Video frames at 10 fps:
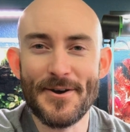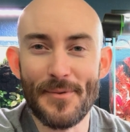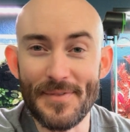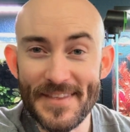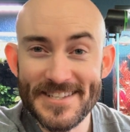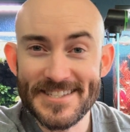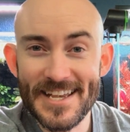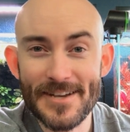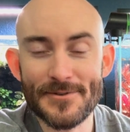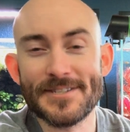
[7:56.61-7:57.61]
But this
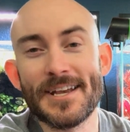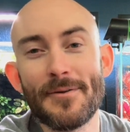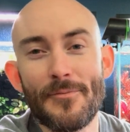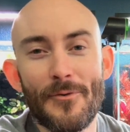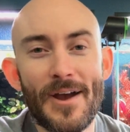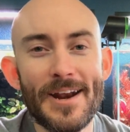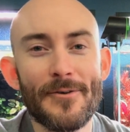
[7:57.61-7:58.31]
tank was set up right